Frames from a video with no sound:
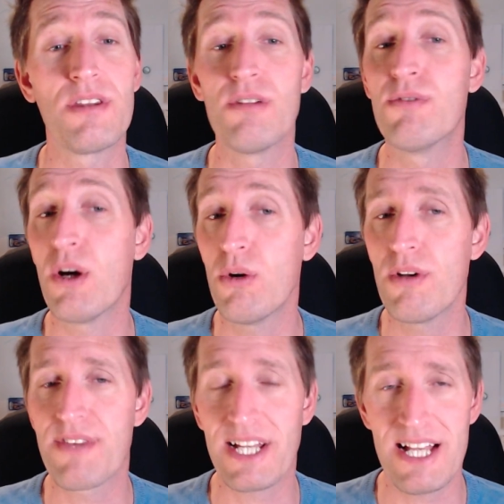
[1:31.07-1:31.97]
the role
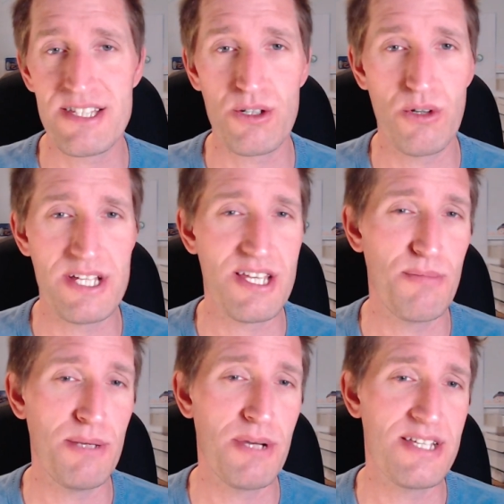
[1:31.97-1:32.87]
of the classical
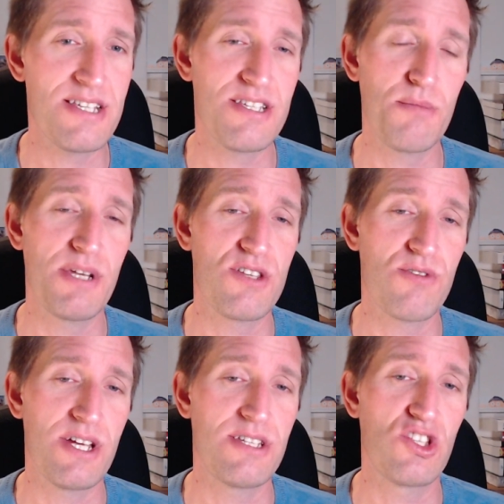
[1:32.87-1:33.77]
SAP Basis
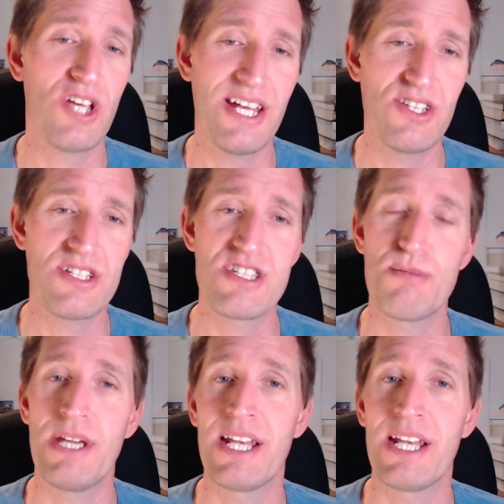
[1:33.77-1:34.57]
Administrator changes to be